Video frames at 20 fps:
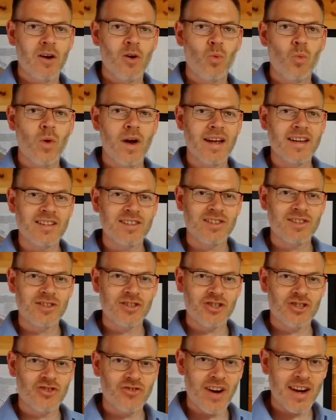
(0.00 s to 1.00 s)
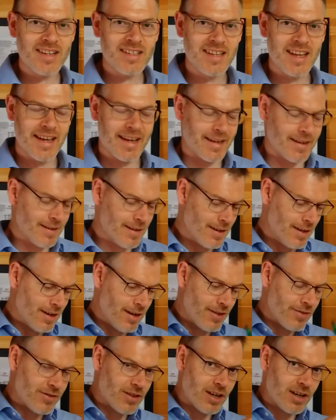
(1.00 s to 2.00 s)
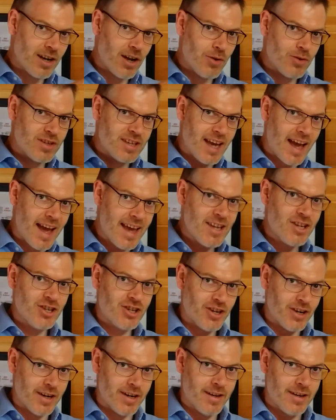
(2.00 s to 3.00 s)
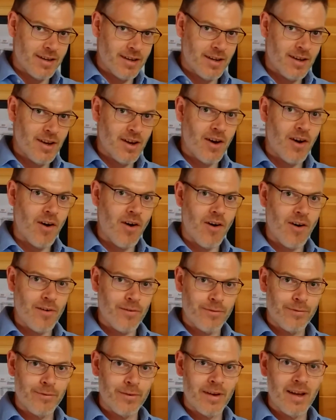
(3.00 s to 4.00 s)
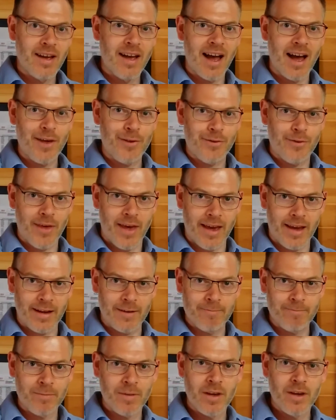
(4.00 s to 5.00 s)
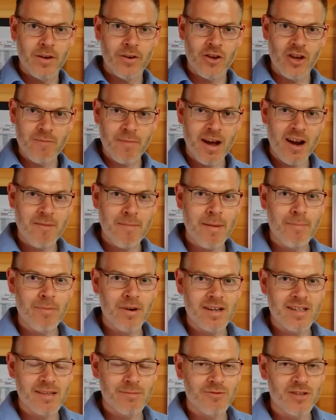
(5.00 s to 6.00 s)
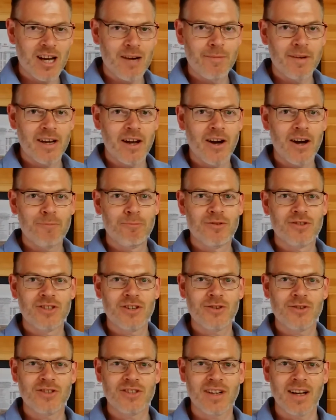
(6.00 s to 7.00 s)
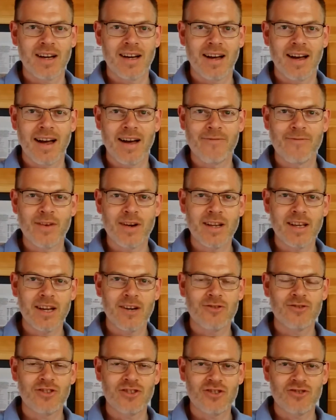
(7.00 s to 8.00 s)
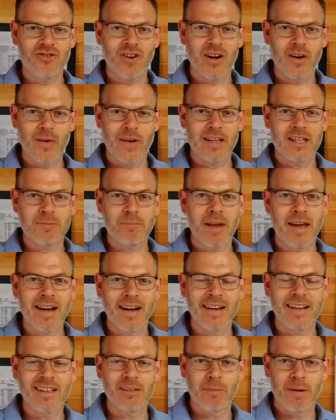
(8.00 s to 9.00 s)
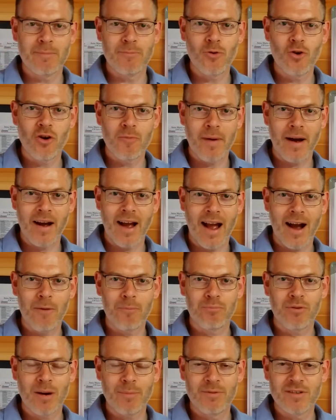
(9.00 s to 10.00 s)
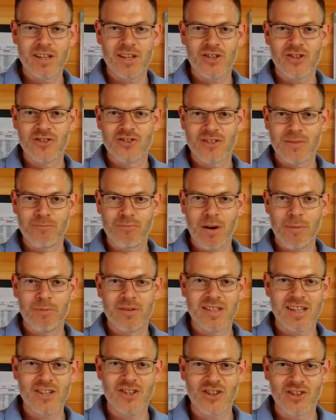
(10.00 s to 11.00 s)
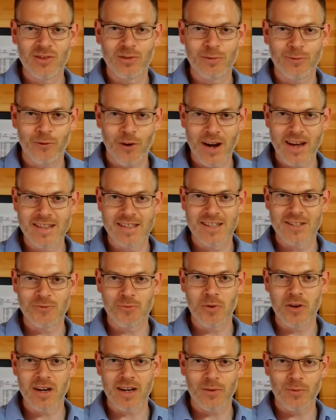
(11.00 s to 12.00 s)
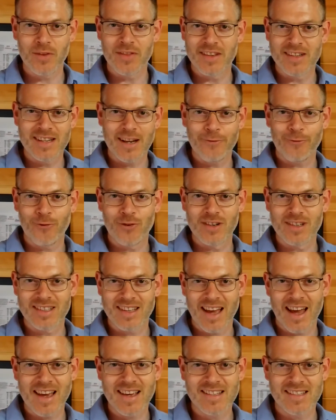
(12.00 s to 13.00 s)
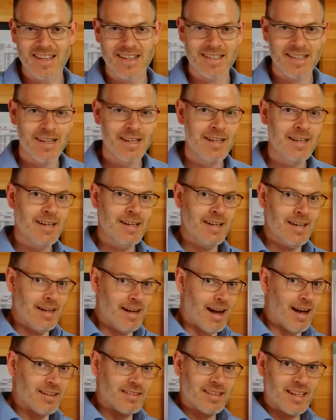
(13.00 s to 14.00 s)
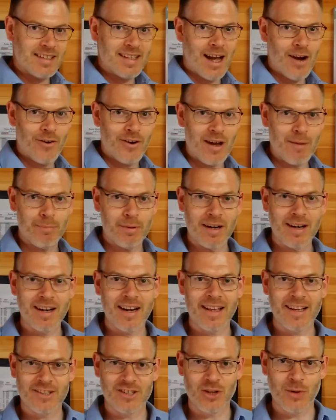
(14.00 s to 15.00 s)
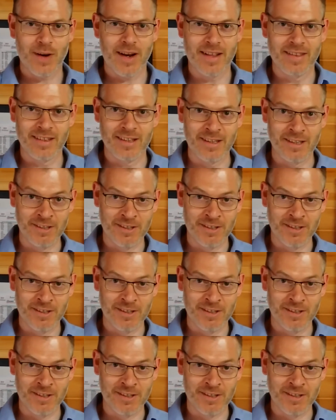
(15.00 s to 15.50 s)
we're stressing the location of a thing. You may remember some time ago I produced a, a video just trying to explain a little bit more about how prepositions and prepositional phrases work with the different cases. I'll dig that one up and link to it in the